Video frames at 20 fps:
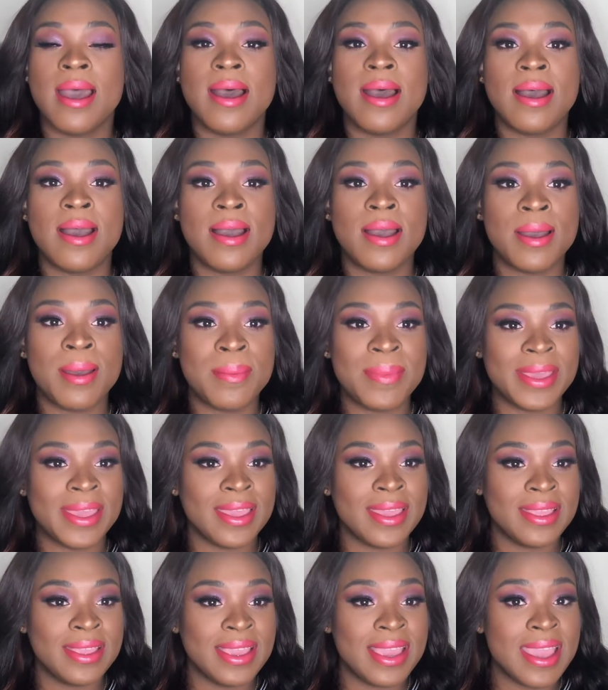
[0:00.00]

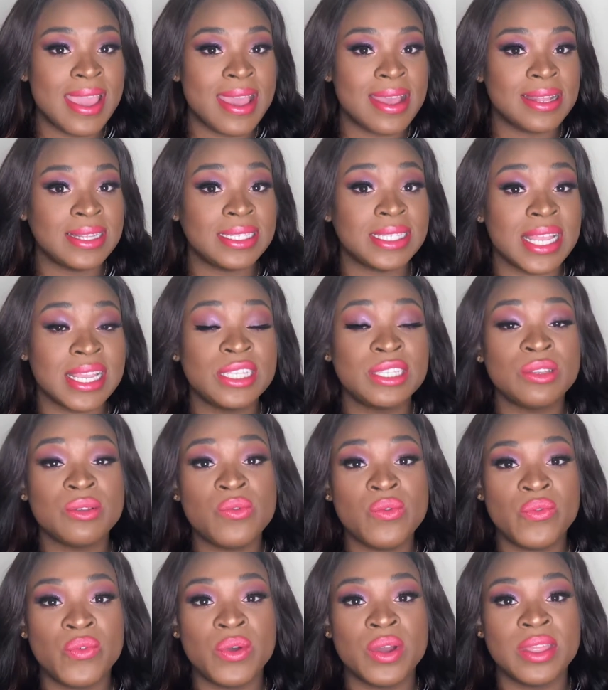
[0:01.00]
And yeah, stay
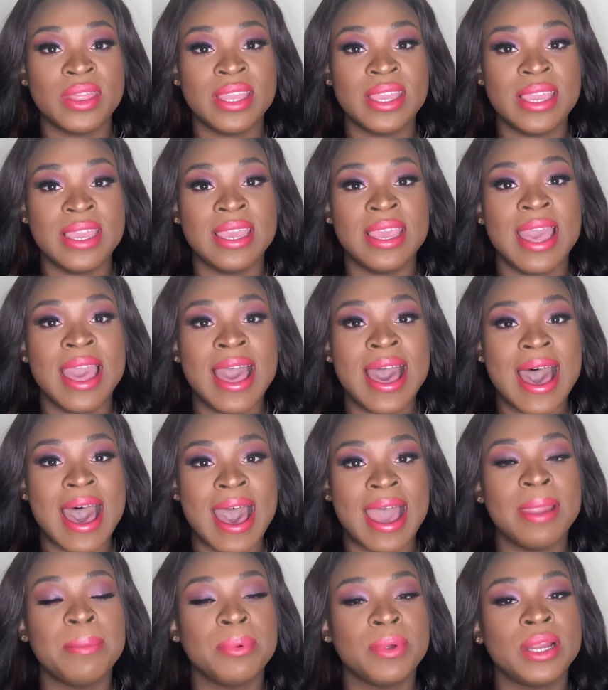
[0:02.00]
tuned for the
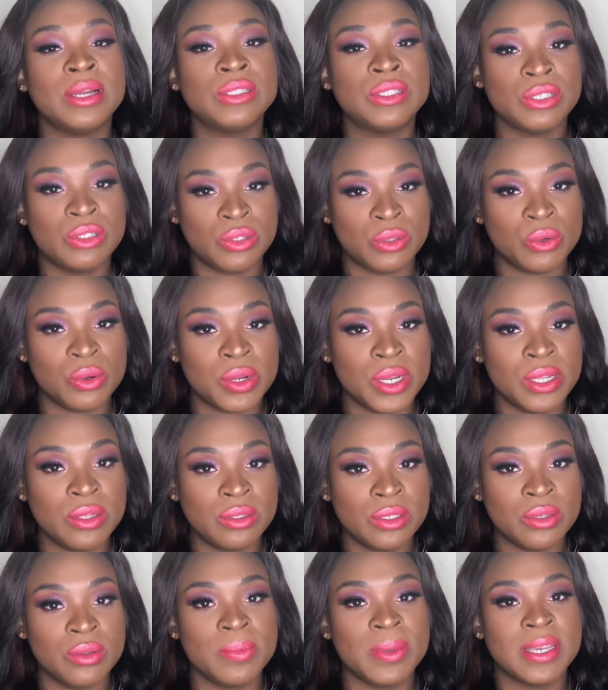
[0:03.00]
eyebrow tutorial
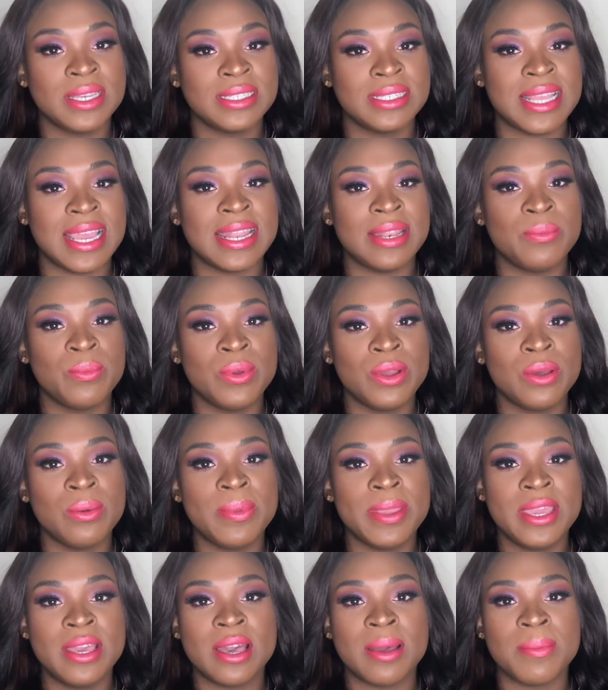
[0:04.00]
too, because that will
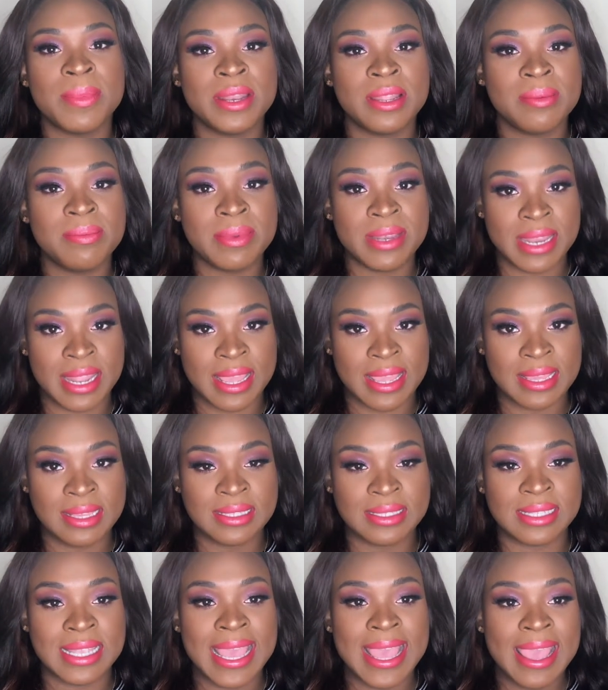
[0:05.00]
be coming up
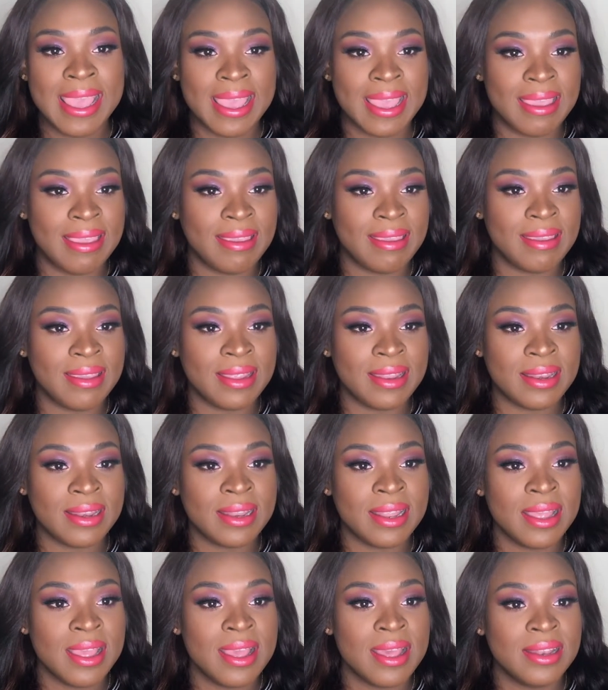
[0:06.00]
next. And
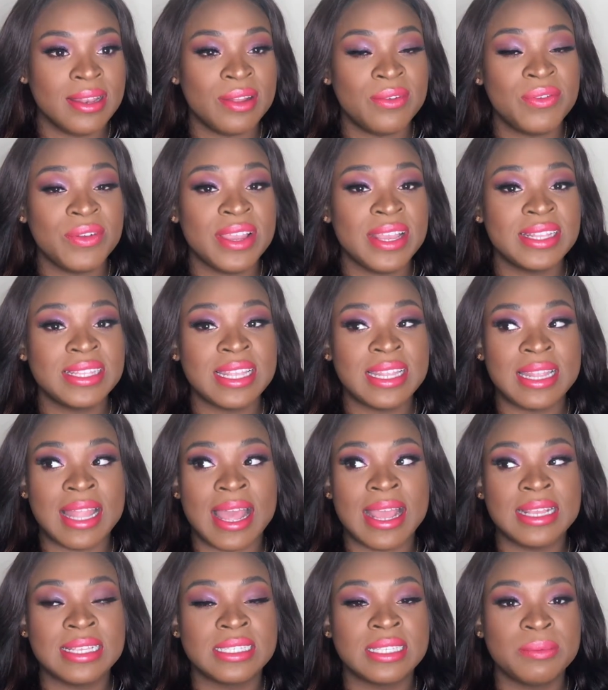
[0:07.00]
don't forget to
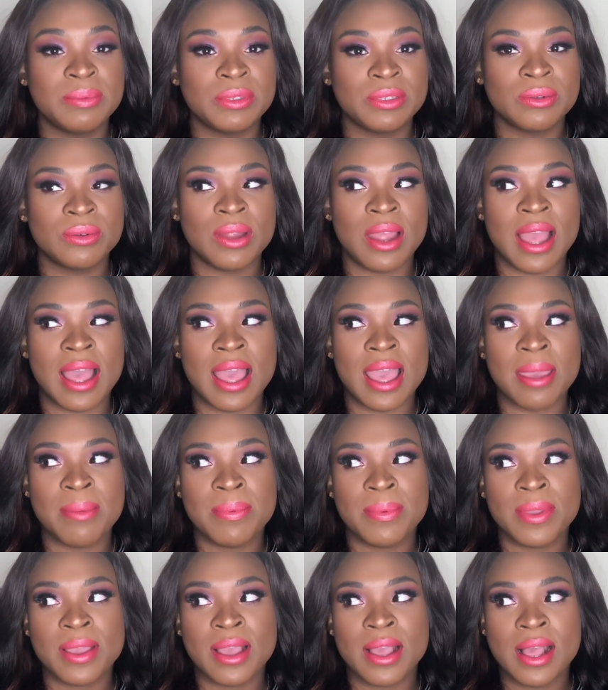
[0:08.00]
like, subscribe,
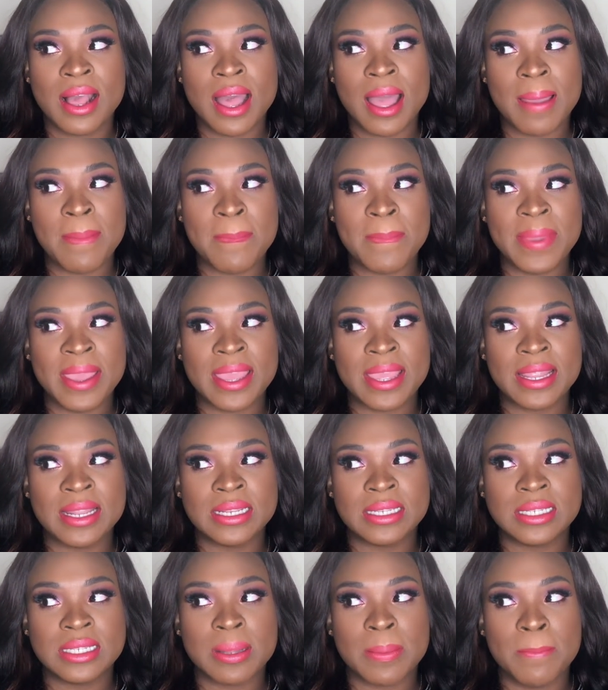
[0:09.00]

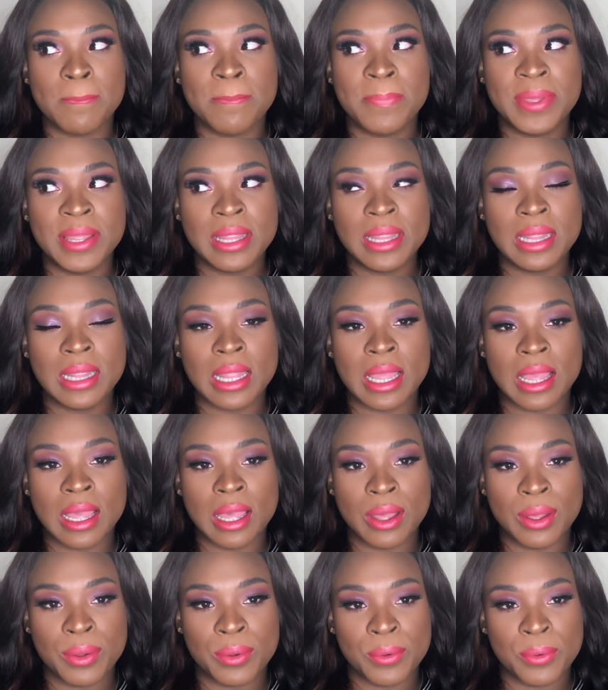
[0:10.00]
comment
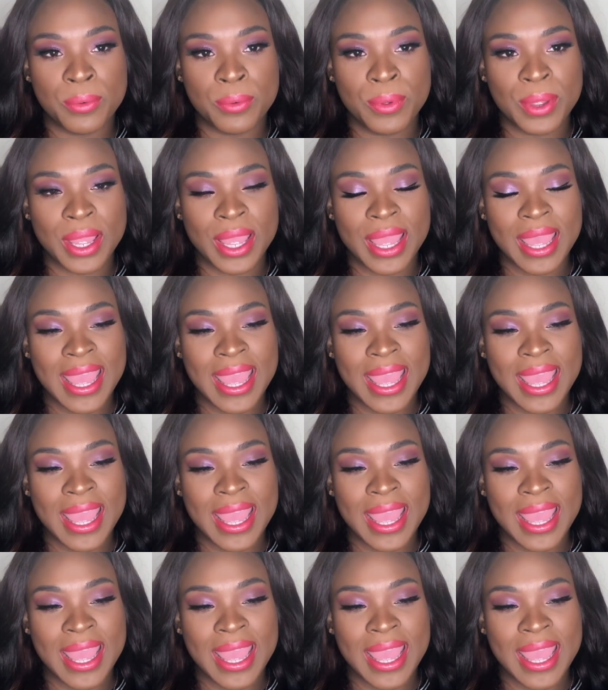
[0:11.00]
below.